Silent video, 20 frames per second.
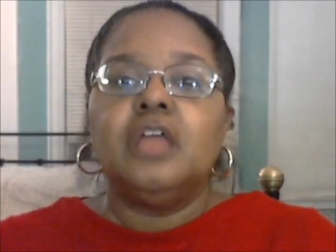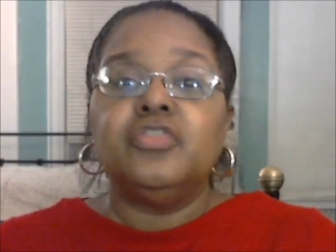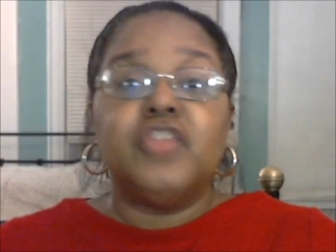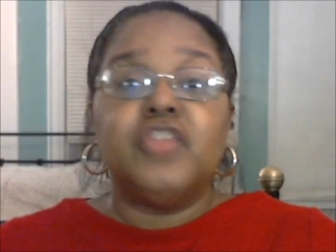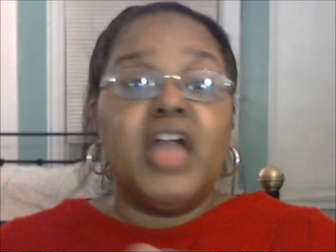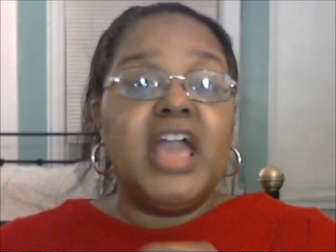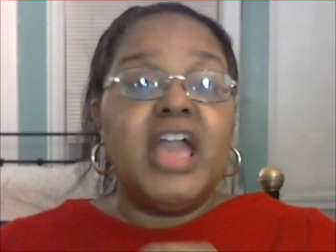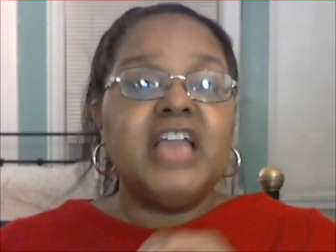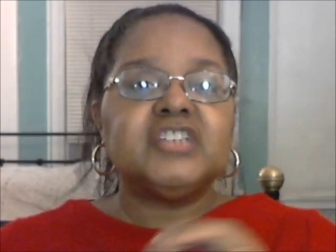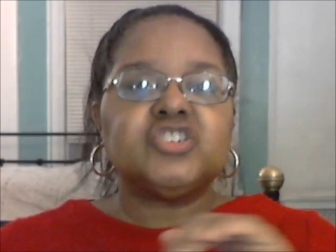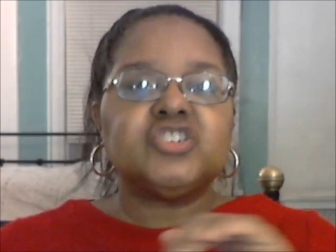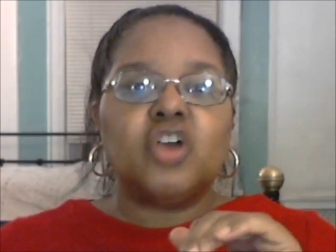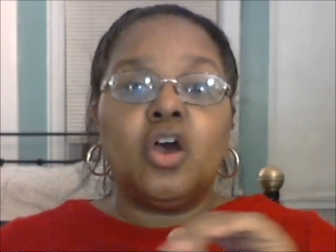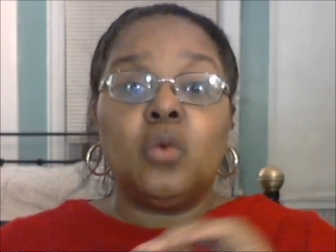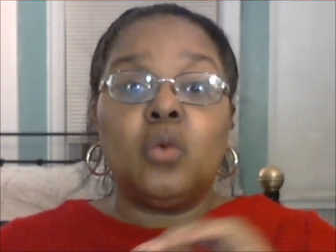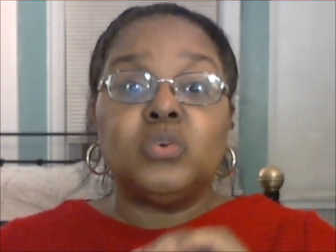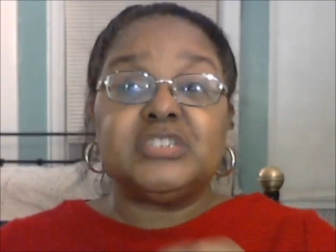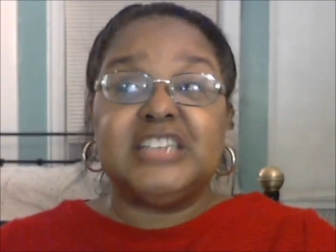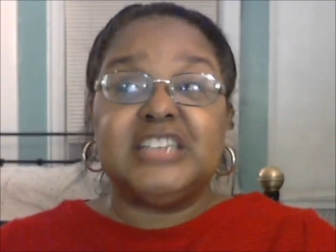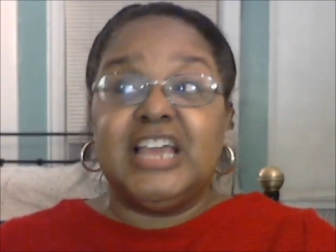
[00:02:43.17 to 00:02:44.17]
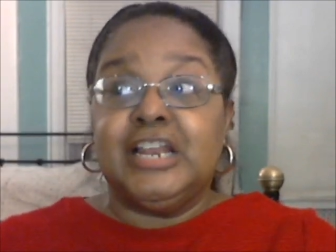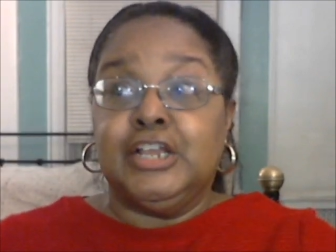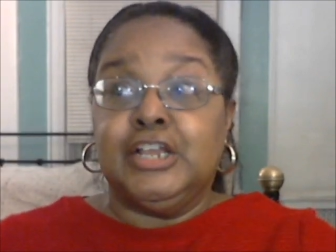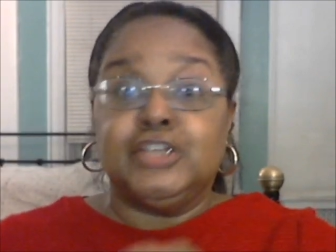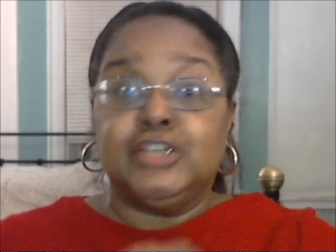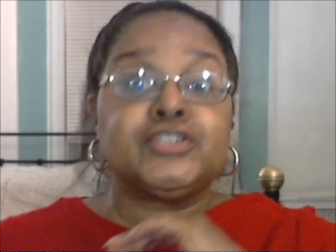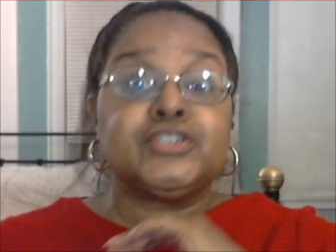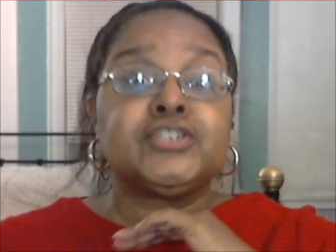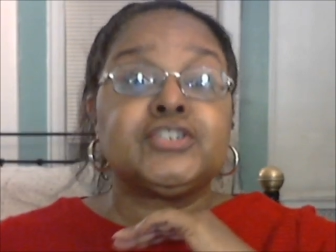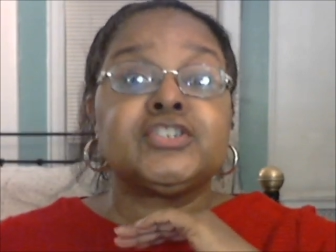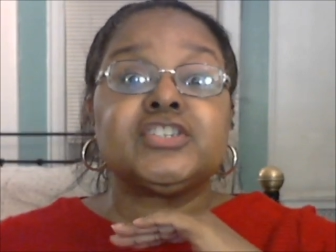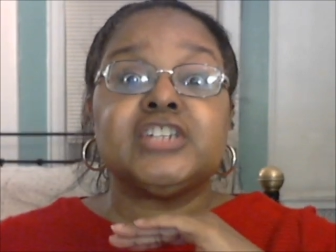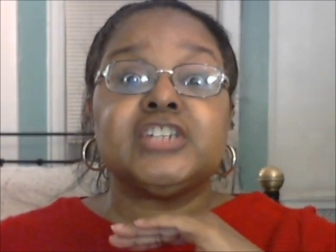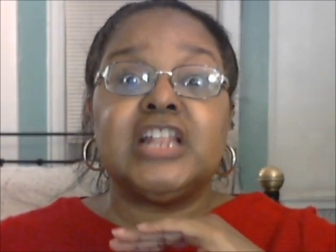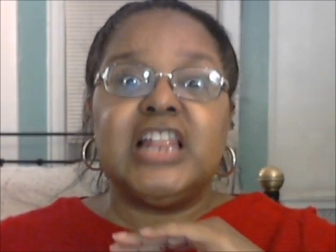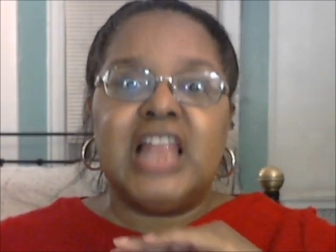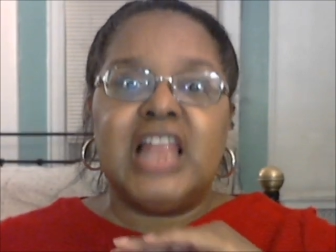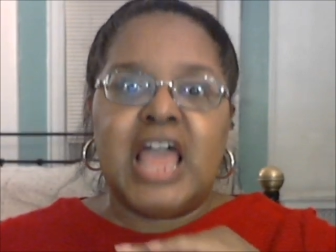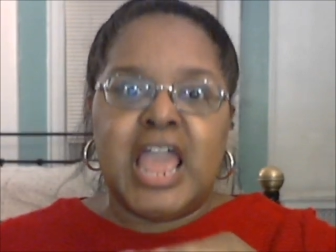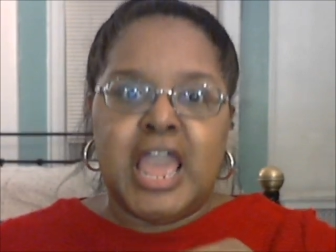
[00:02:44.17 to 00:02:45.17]
the HR was getting
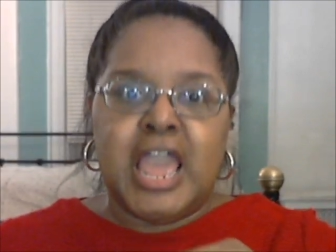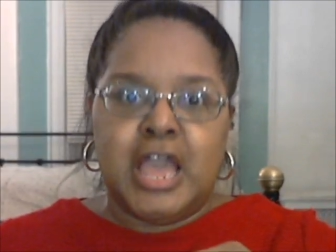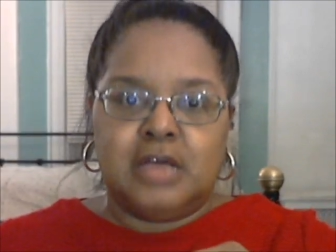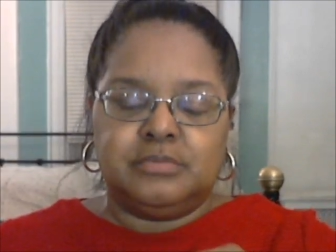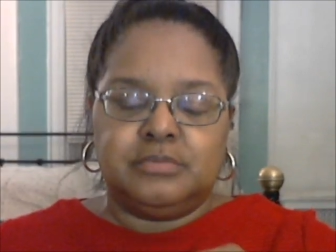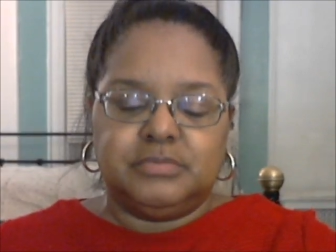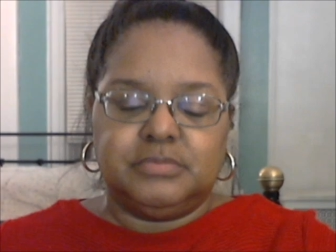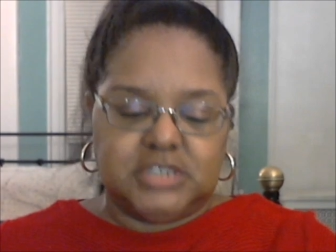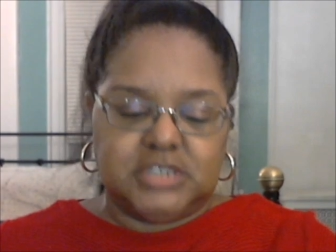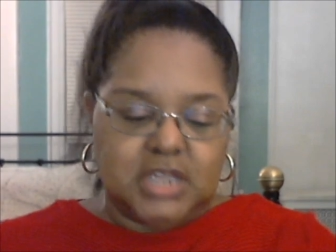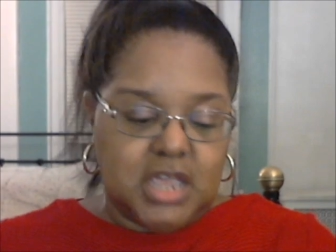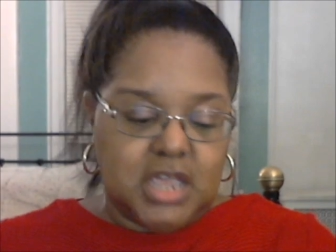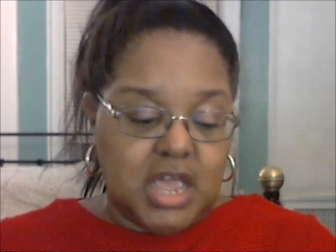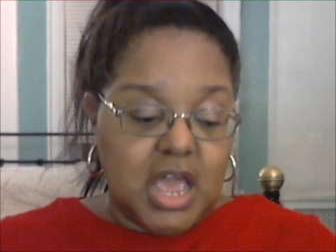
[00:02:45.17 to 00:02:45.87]
slammed.